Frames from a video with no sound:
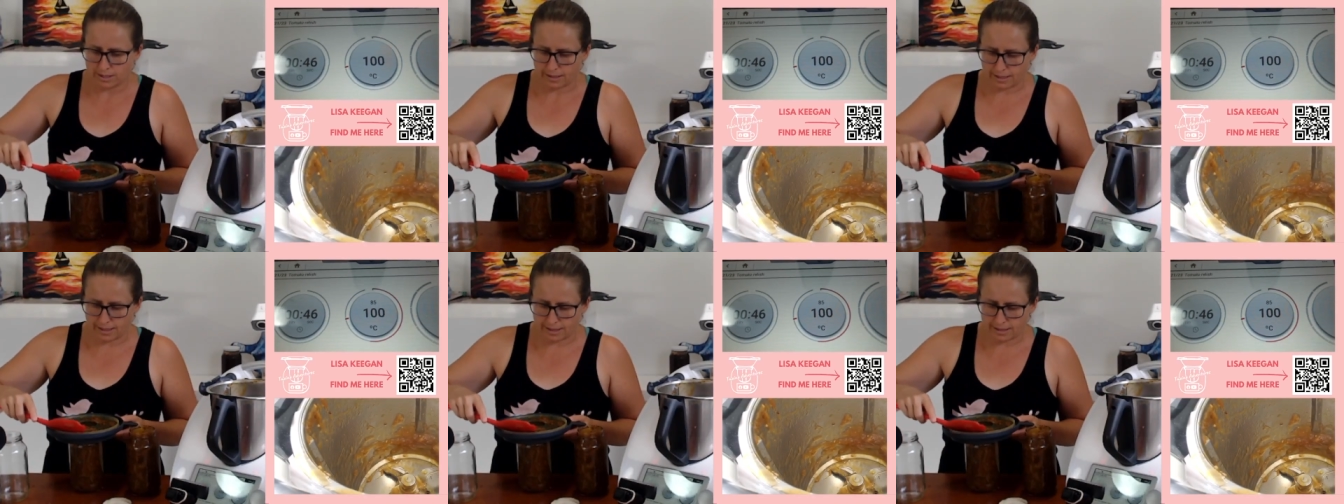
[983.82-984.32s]

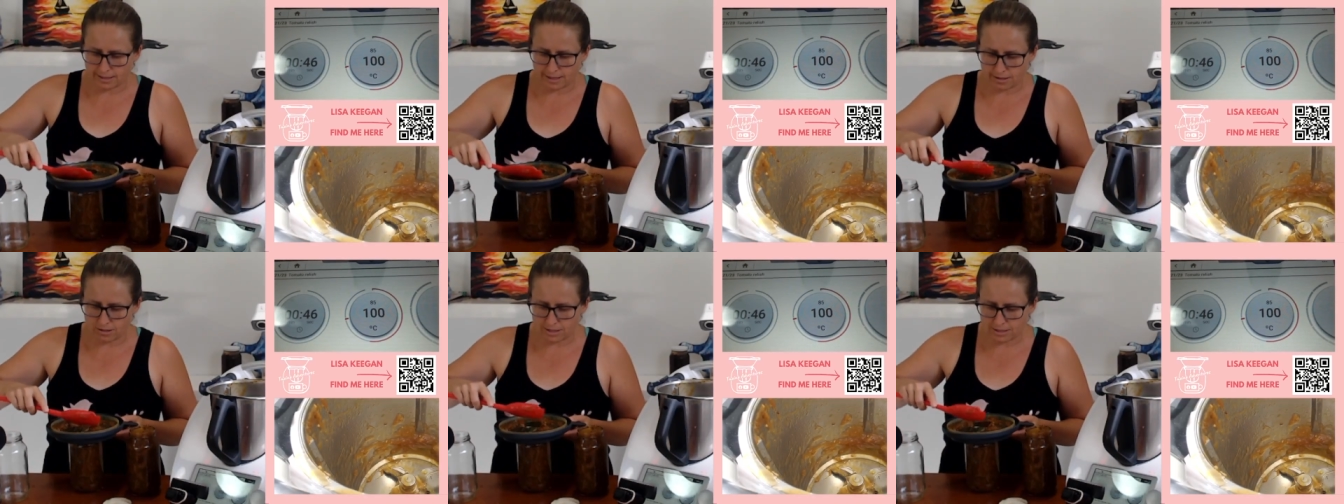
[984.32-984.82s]
Okay,
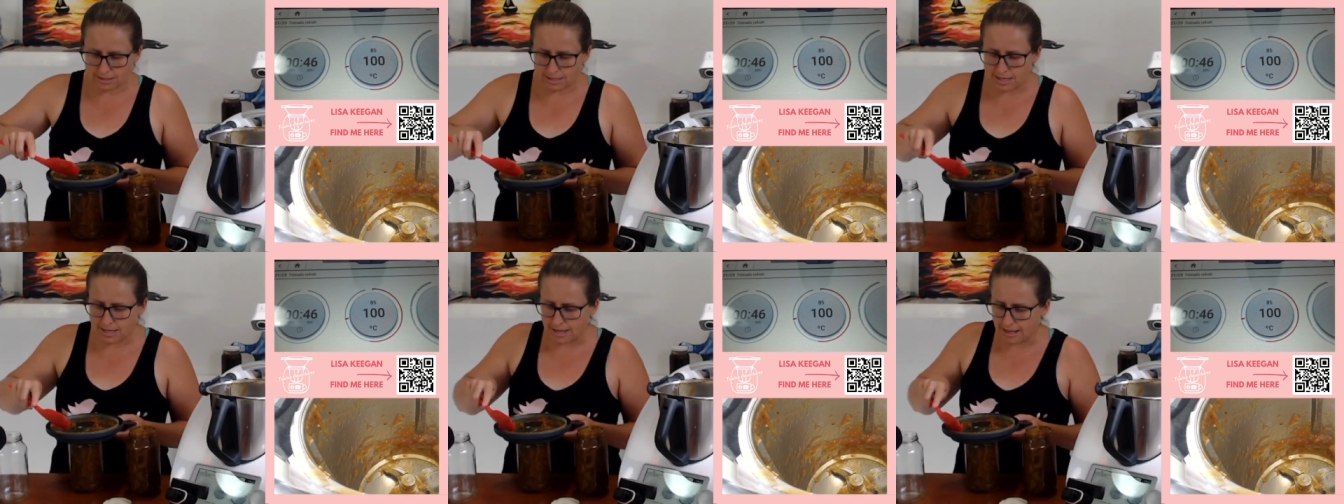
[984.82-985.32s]
now you can
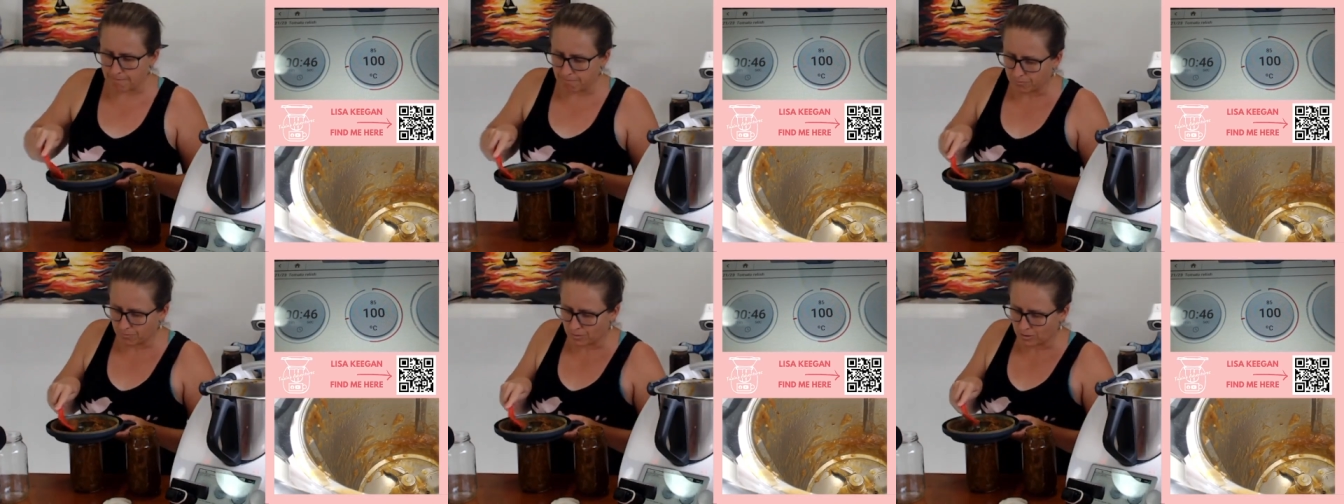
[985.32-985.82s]
see here,
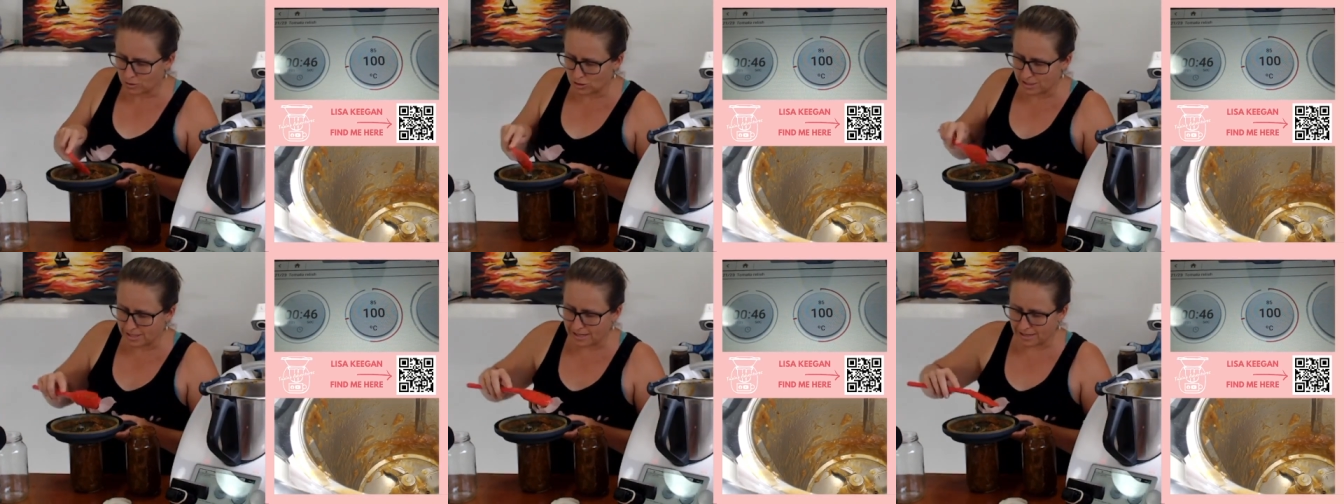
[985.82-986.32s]

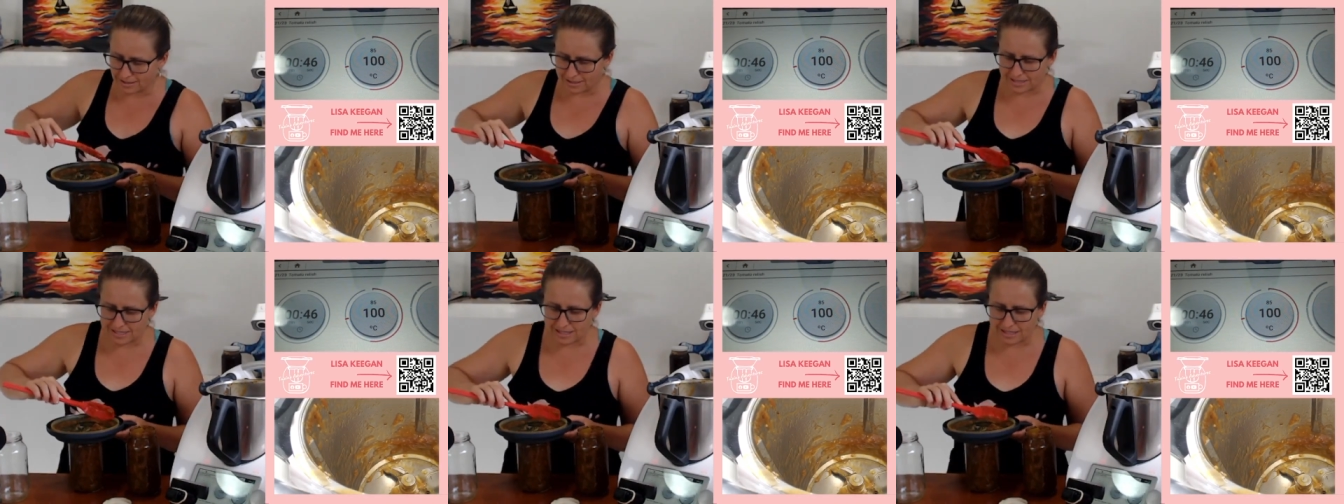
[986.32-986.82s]

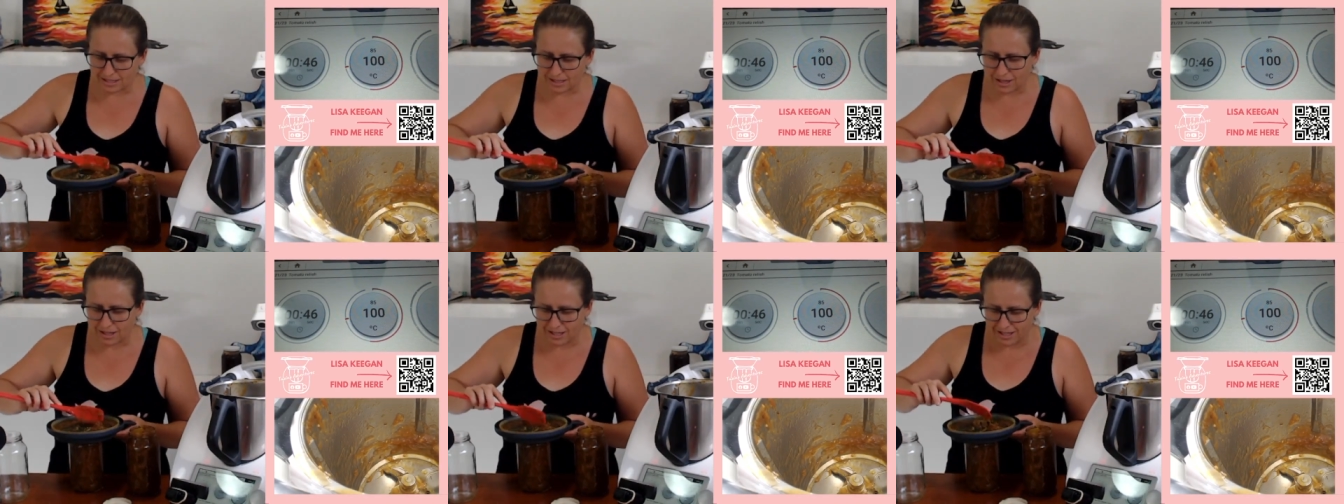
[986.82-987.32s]
it's a
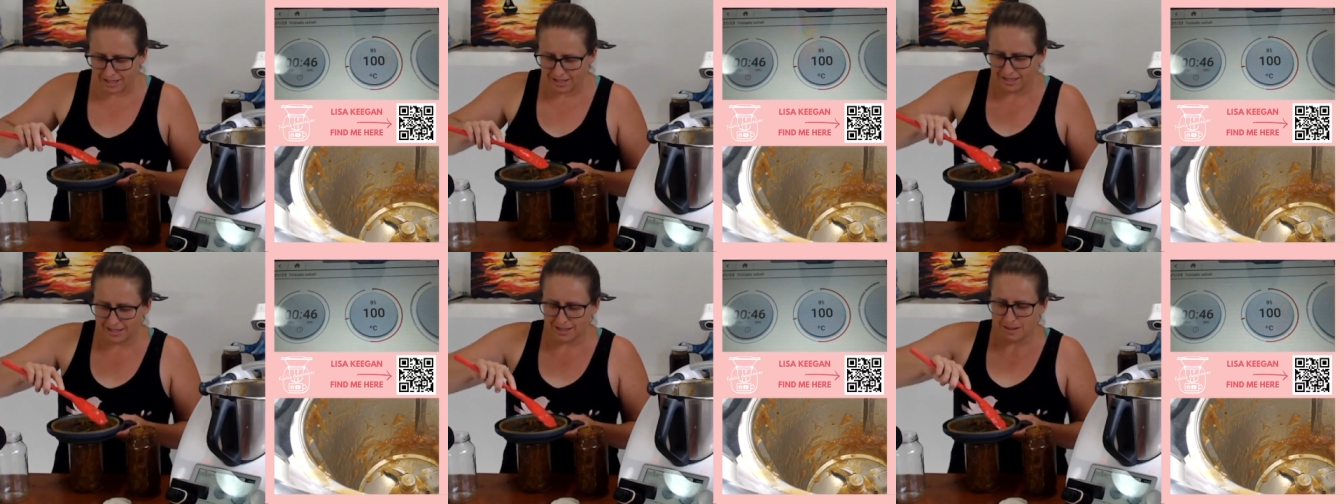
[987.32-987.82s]
little
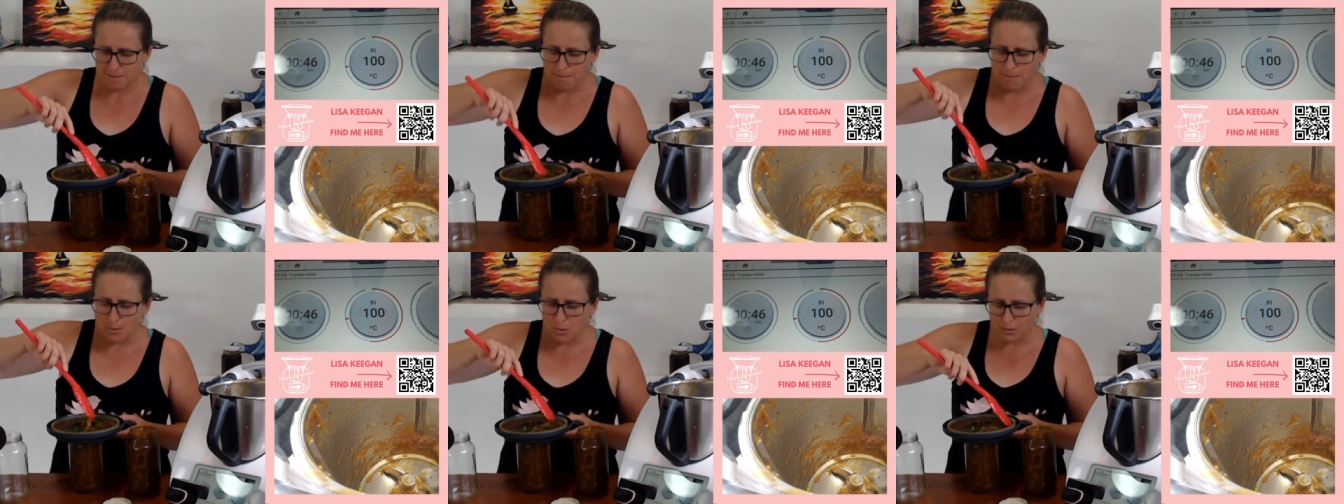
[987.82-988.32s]

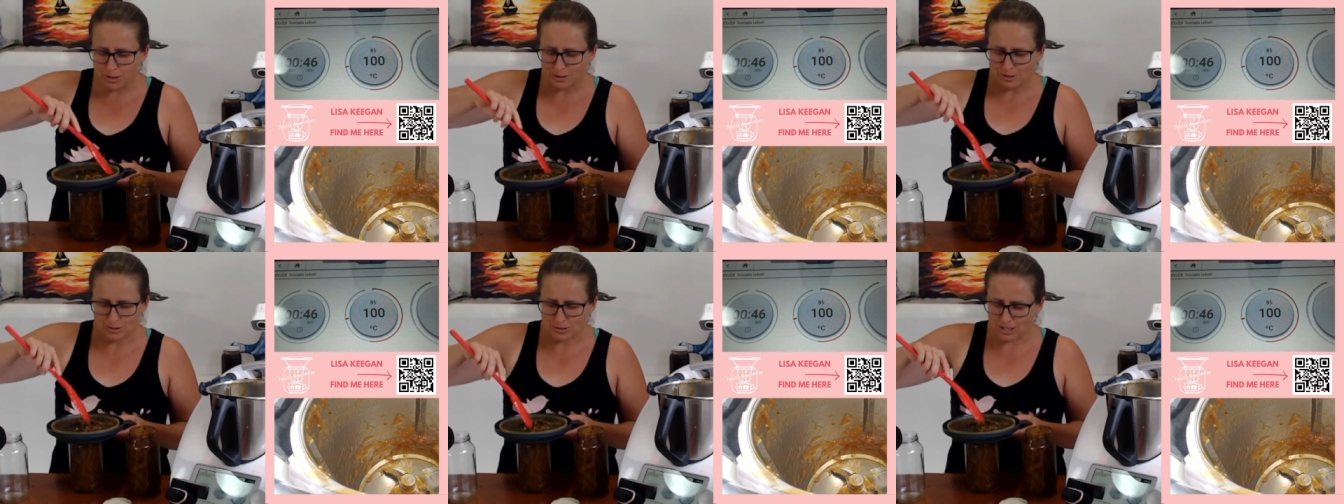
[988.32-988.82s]
more than
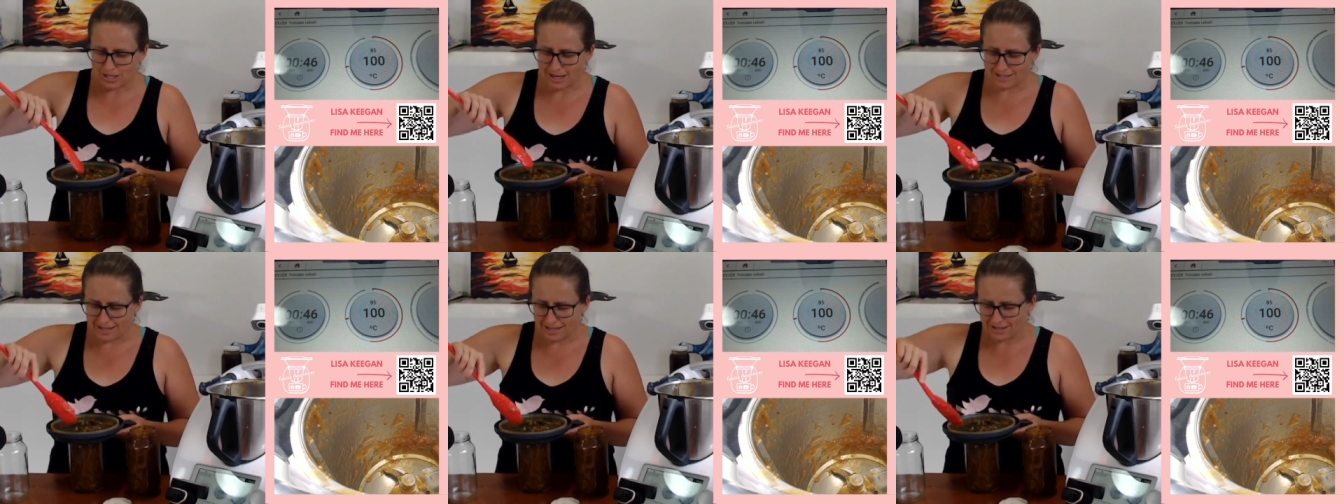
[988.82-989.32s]
two
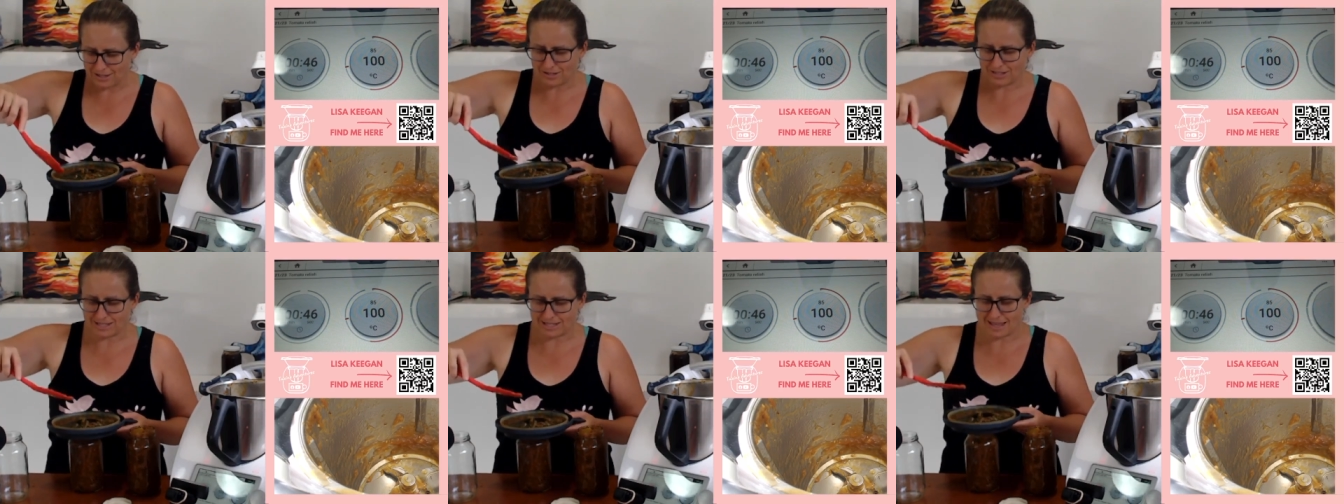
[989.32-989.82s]
jars, I guess you
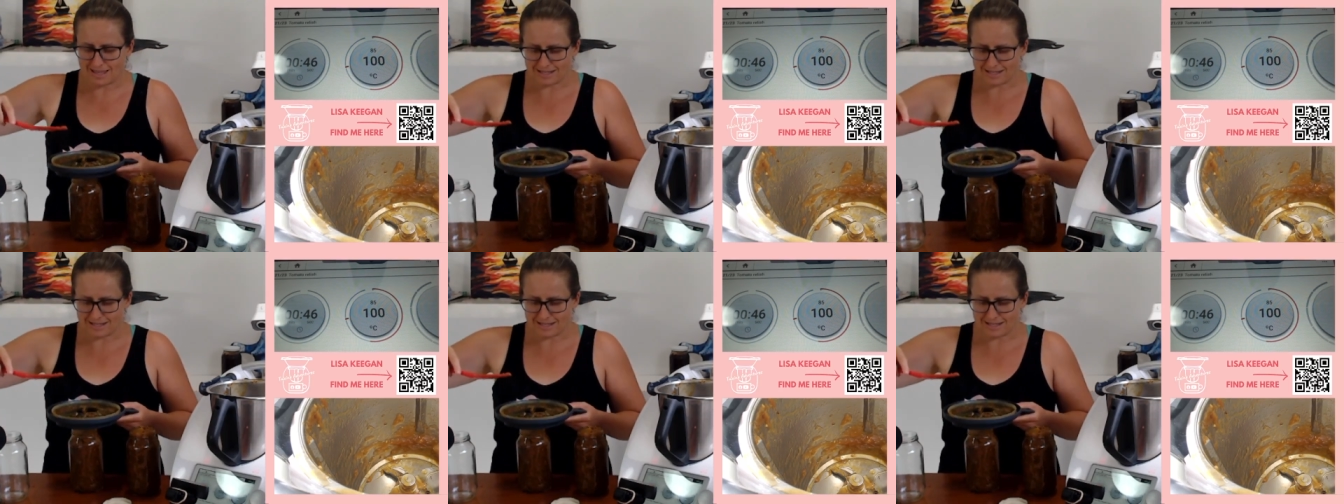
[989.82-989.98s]
could say.